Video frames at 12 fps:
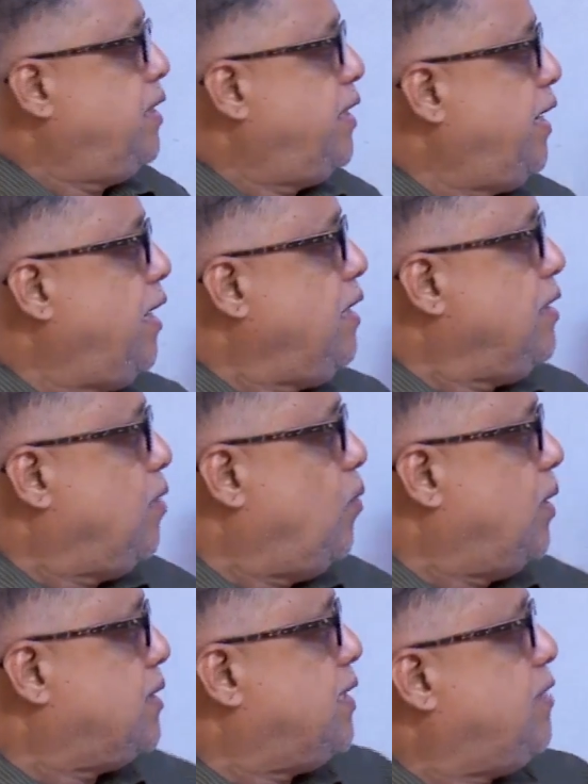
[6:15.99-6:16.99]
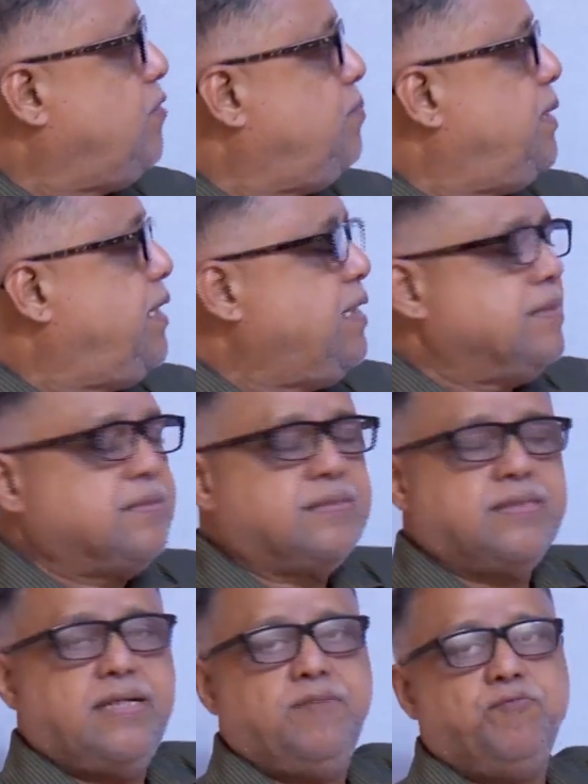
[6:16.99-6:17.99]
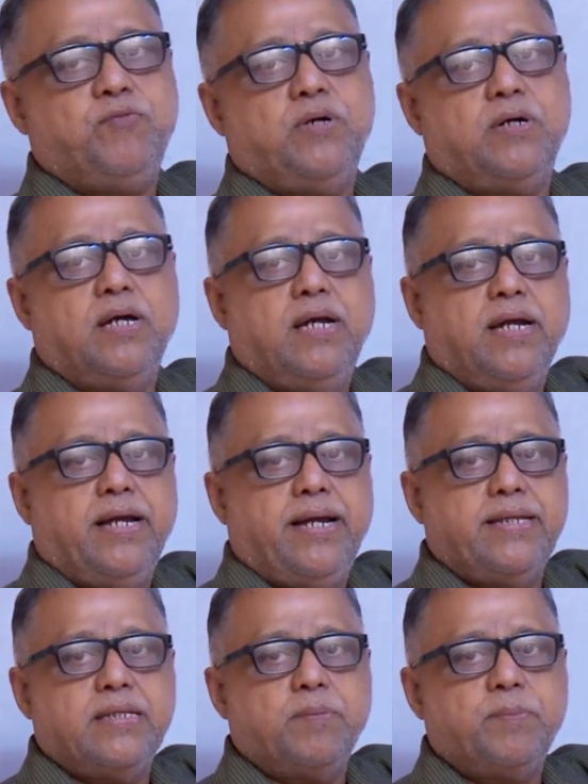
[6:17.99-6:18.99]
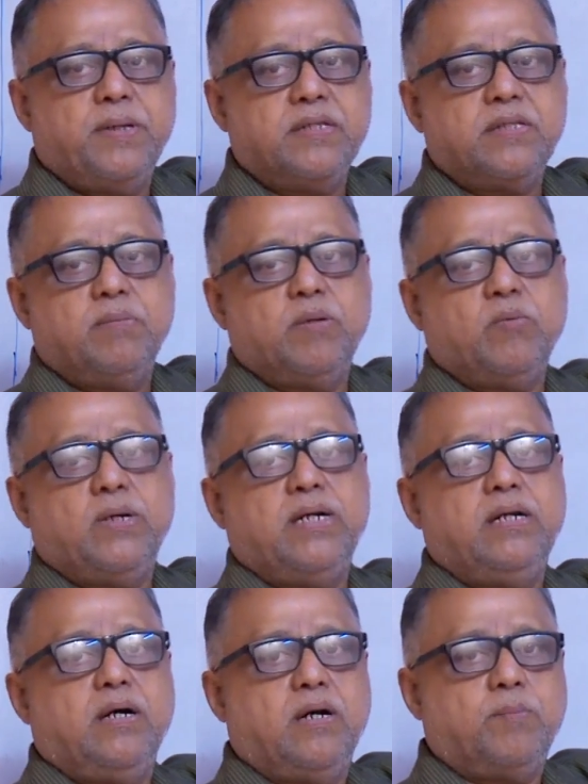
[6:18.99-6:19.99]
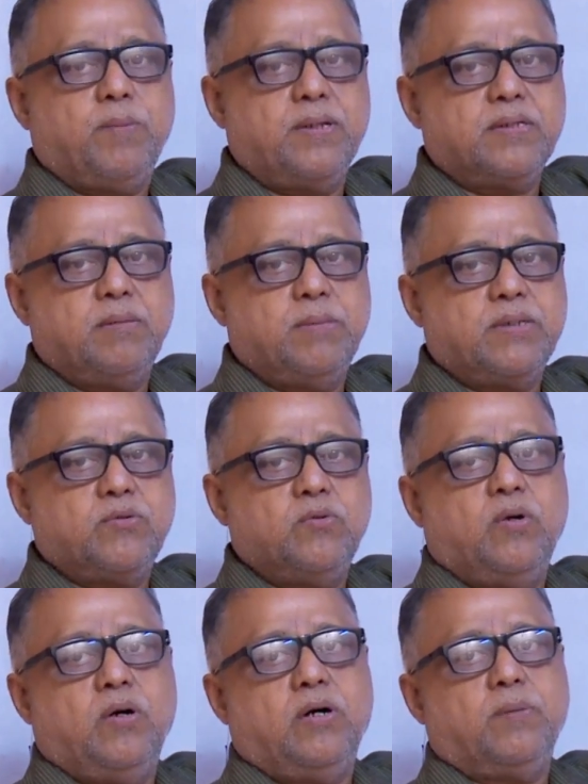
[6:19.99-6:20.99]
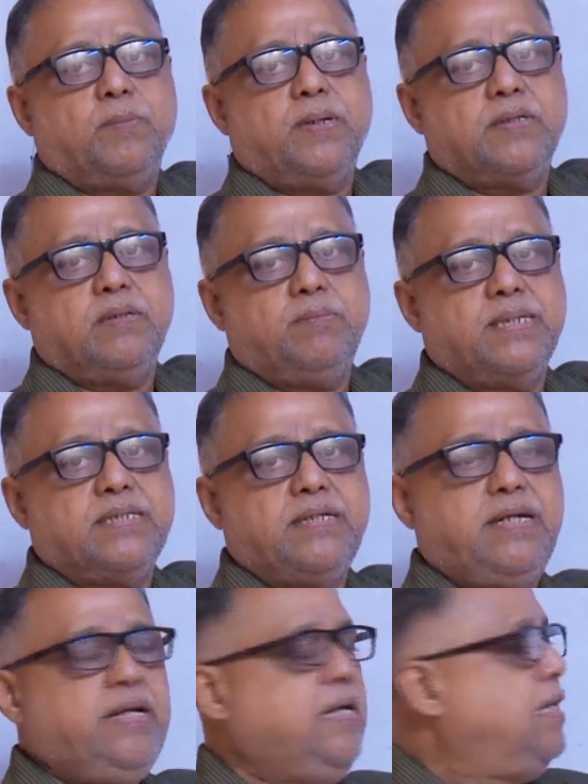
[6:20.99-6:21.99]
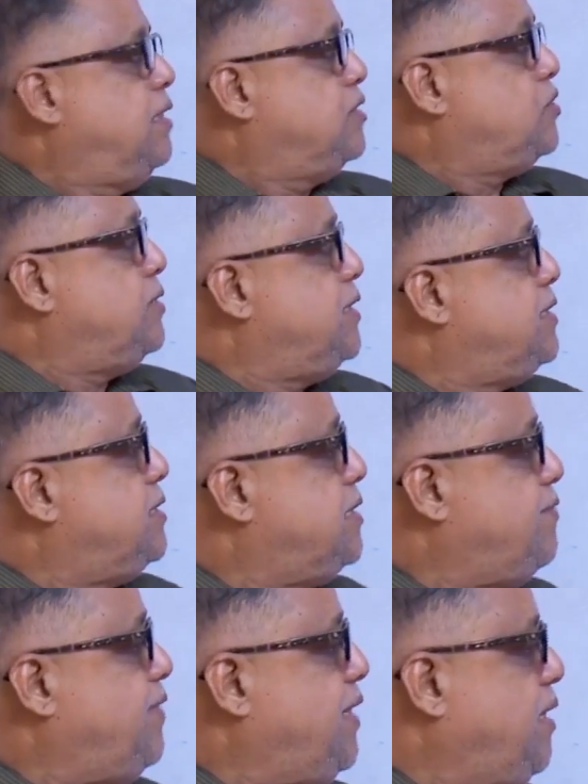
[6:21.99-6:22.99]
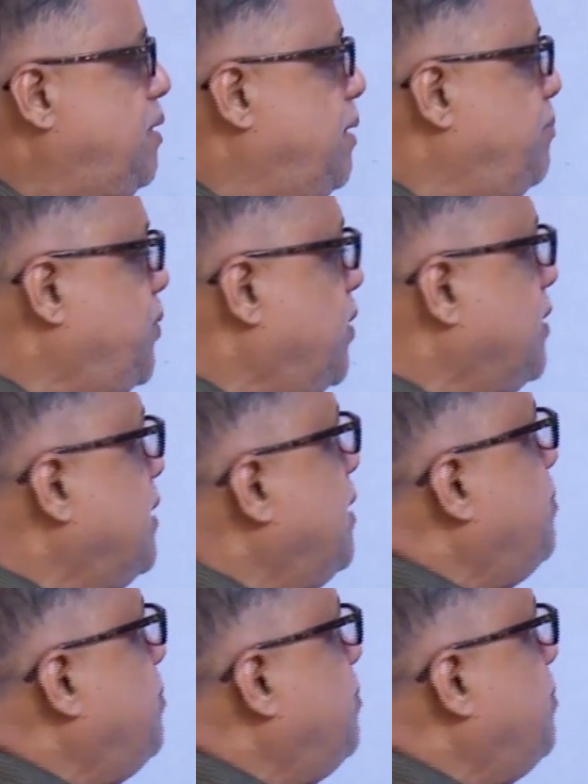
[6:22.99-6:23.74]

Here the work done will be same for either path number 1 or path number 2 or path number 3. So this is the very important